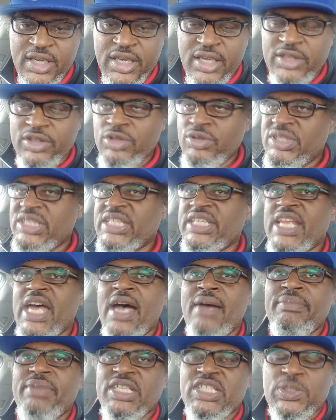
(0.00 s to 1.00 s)
you should
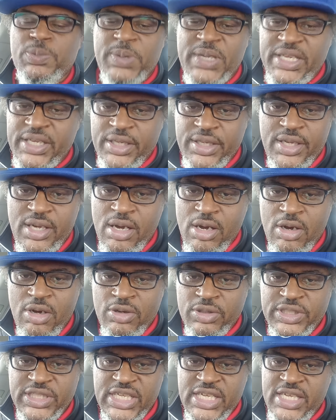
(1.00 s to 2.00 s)
not be spending the
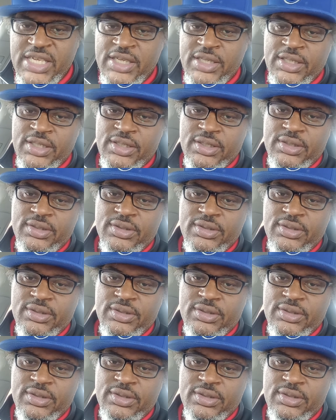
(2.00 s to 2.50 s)
whole thing.